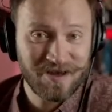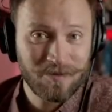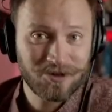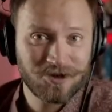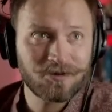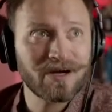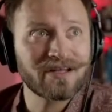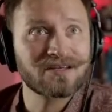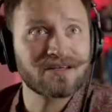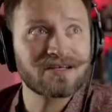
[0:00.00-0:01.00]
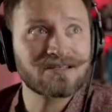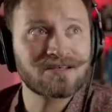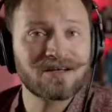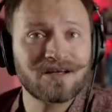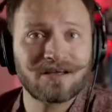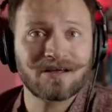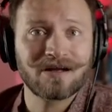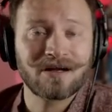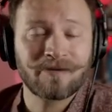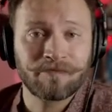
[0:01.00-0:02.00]
But you're right. Yesterday,
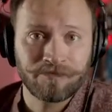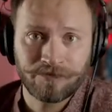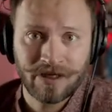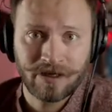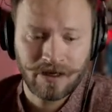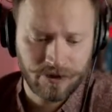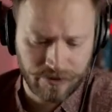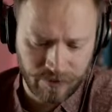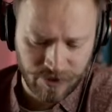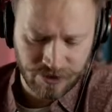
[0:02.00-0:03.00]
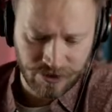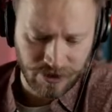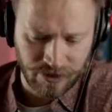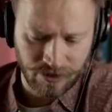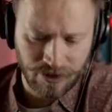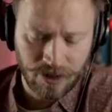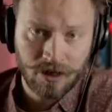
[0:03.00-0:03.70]
I already mentioned a little.